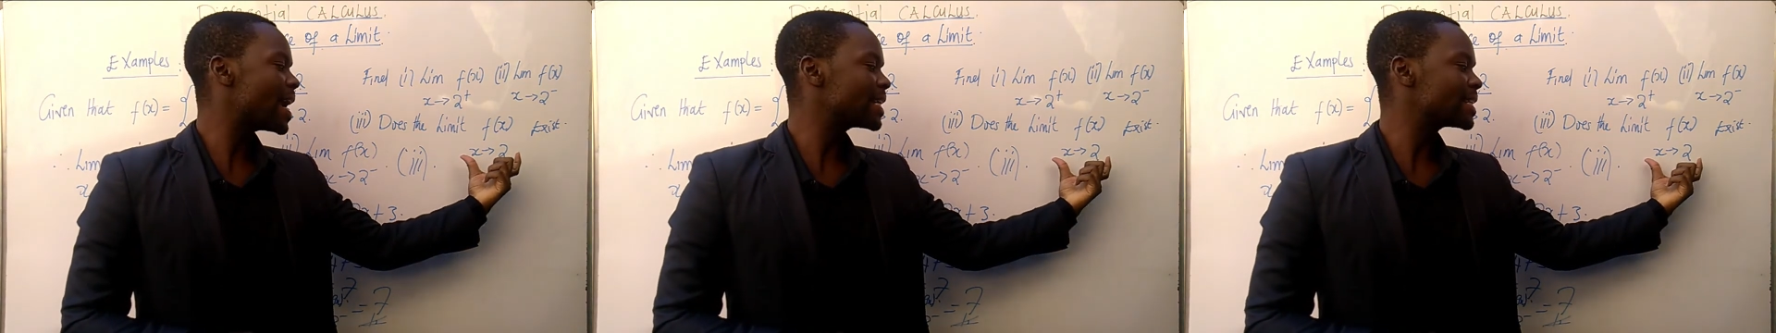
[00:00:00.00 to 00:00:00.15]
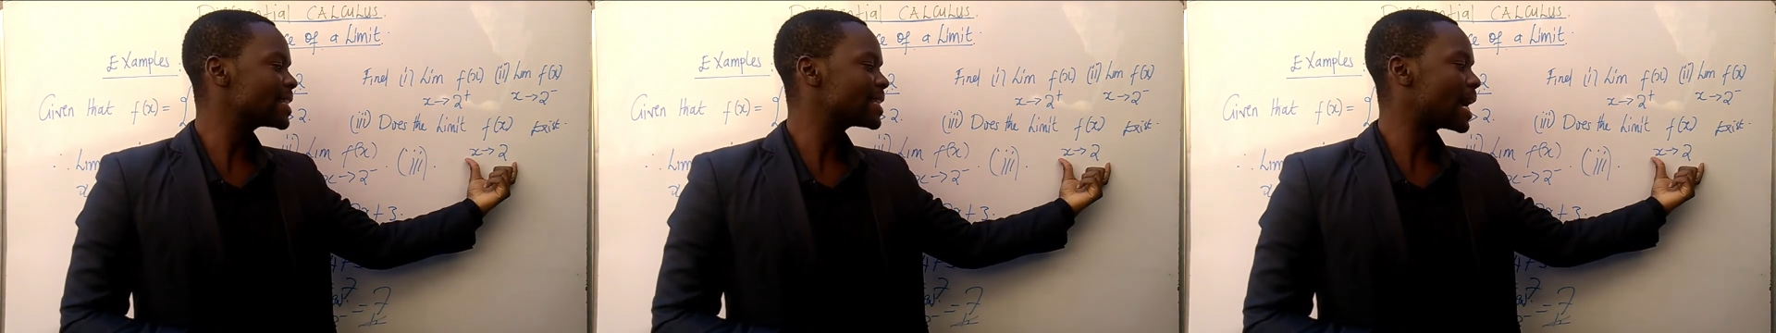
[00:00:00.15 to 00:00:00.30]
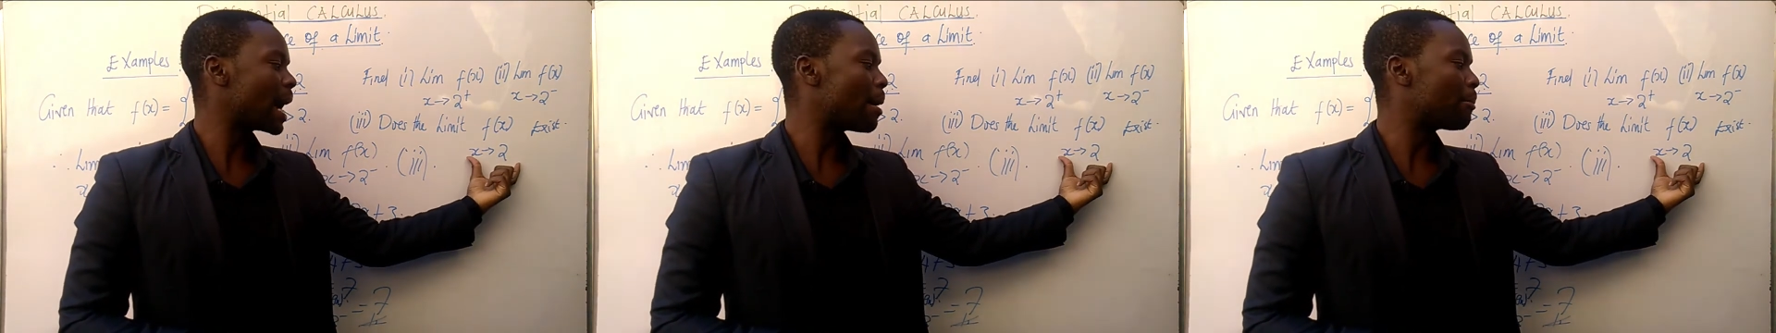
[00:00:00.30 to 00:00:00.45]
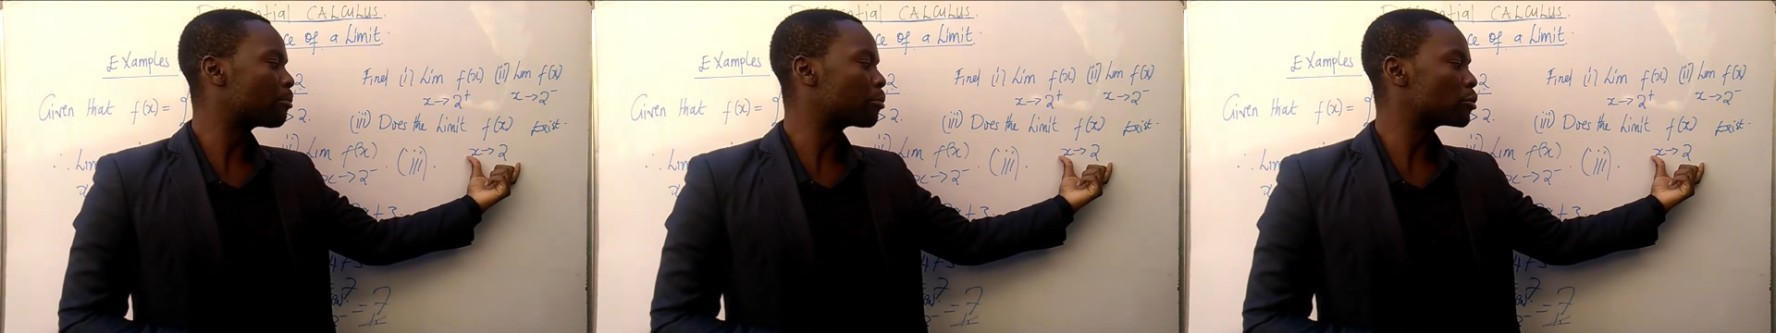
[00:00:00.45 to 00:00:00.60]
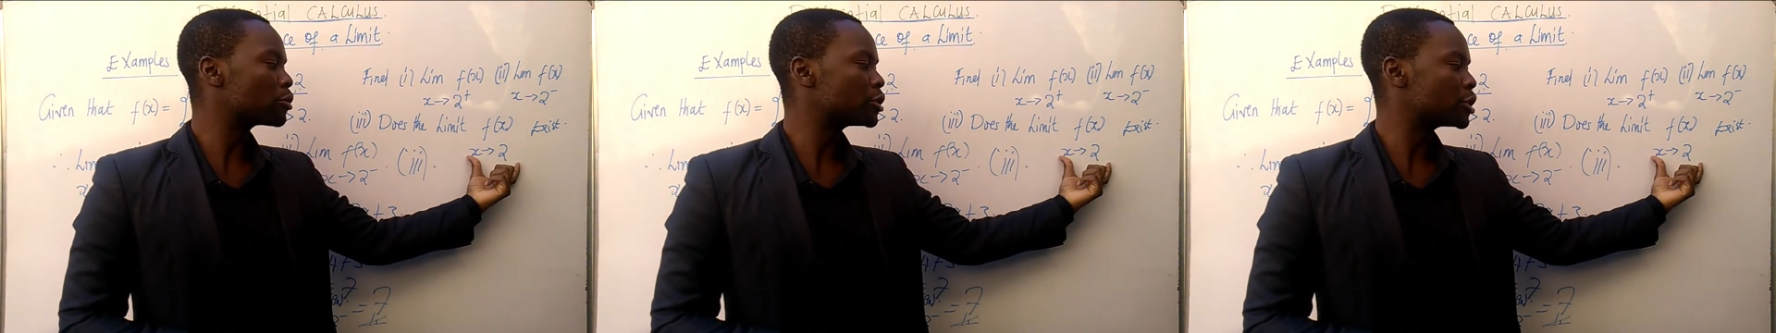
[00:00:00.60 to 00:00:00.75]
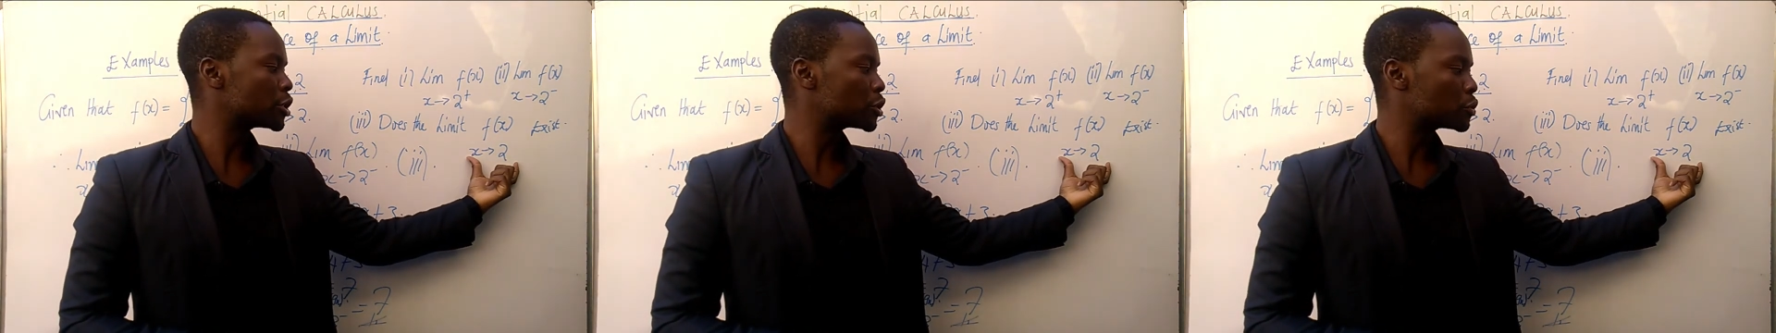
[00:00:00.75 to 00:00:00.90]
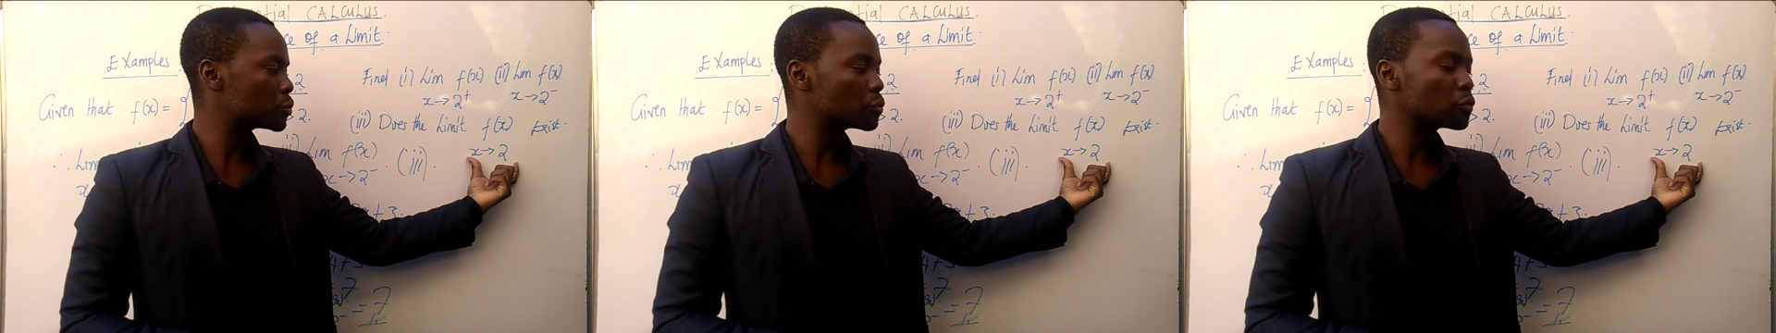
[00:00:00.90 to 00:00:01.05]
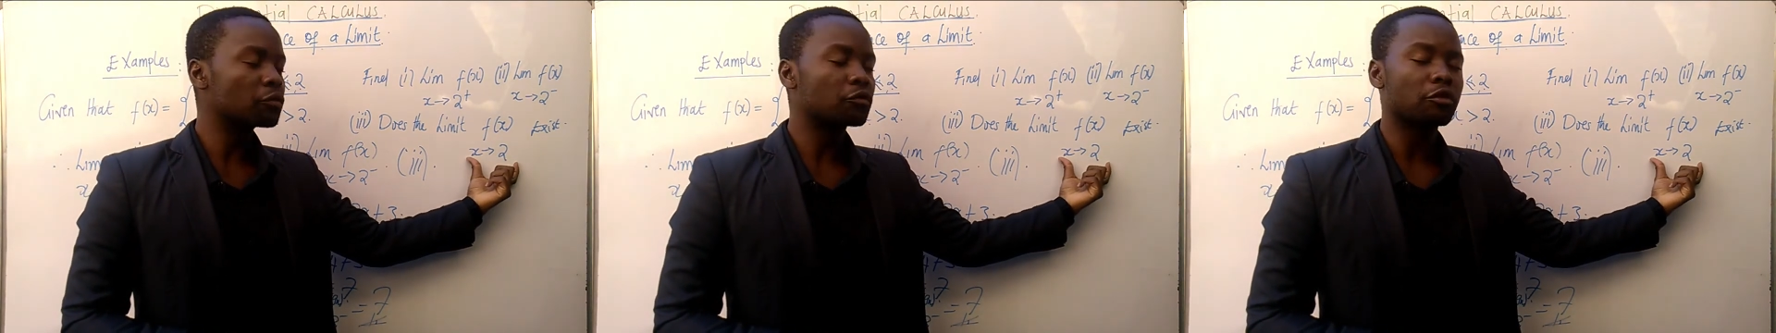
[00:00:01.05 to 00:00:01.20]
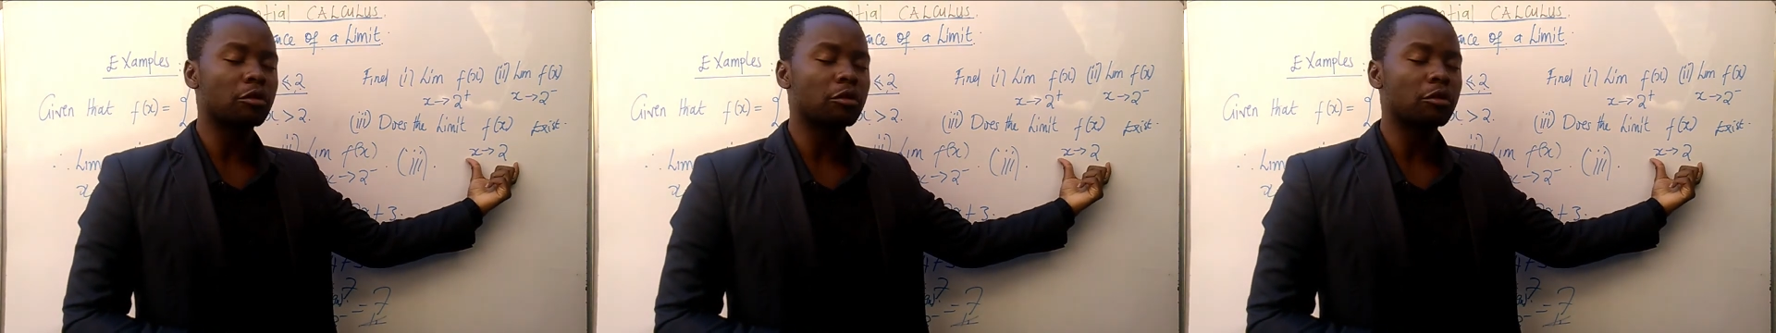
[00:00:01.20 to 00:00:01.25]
x approaches 2